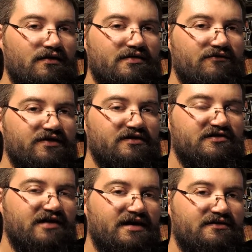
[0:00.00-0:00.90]
I was having a
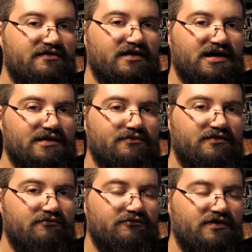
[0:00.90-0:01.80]
chat
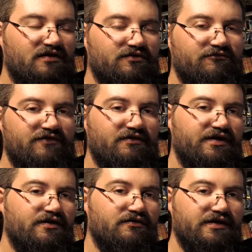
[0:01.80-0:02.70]
on
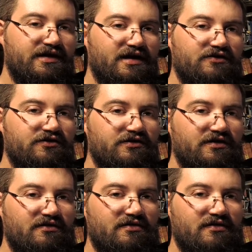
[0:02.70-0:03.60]
very early New
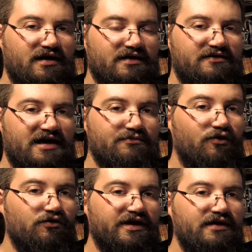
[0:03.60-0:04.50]
Year's Day
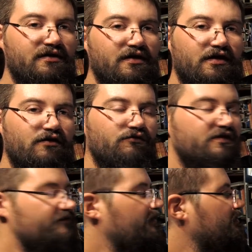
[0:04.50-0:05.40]
morning
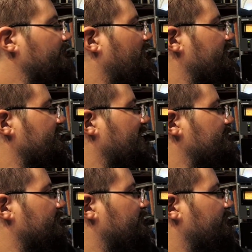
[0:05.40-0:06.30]
with a fellow by the
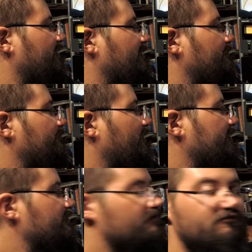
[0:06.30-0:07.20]
name of
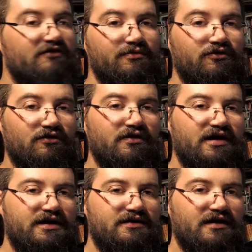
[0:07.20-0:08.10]
Mike Strebor,
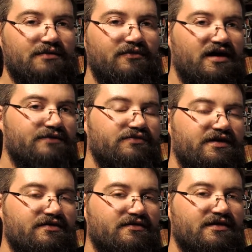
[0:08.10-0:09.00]
and Mike,
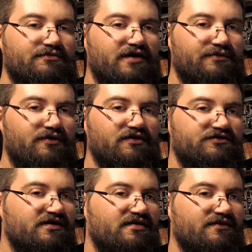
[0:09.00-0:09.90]
please accept my
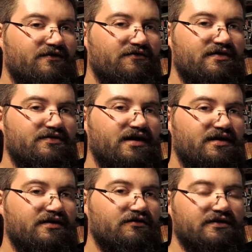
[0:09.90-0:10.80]
apologies if I've said
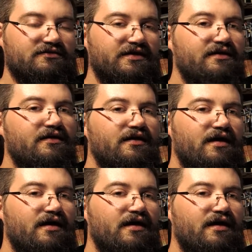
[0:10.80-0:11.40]
that incorrectly.